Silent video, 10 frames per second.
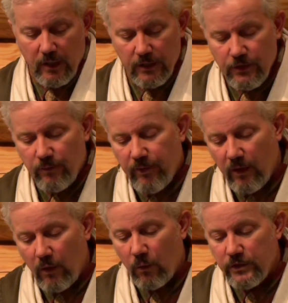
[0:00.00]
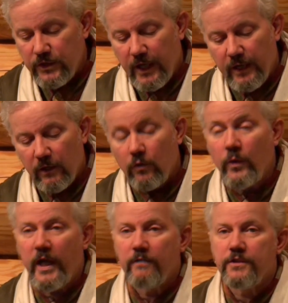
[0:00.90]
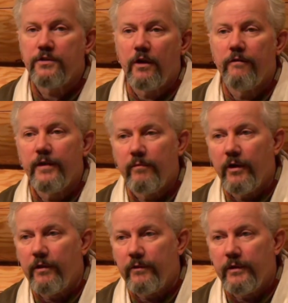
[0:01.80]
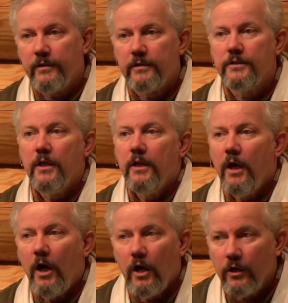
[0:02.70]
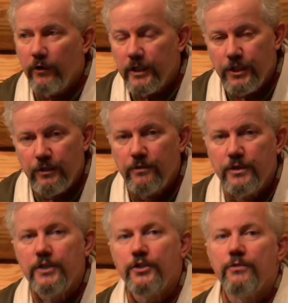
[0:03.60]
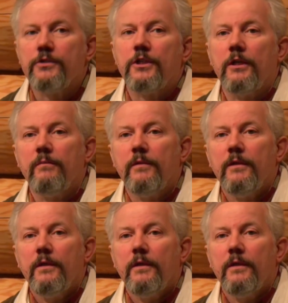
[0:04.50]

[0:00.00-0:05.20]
And so Paul was saying, look, we have starving brethren. They're hungry Jews in Jerusalem.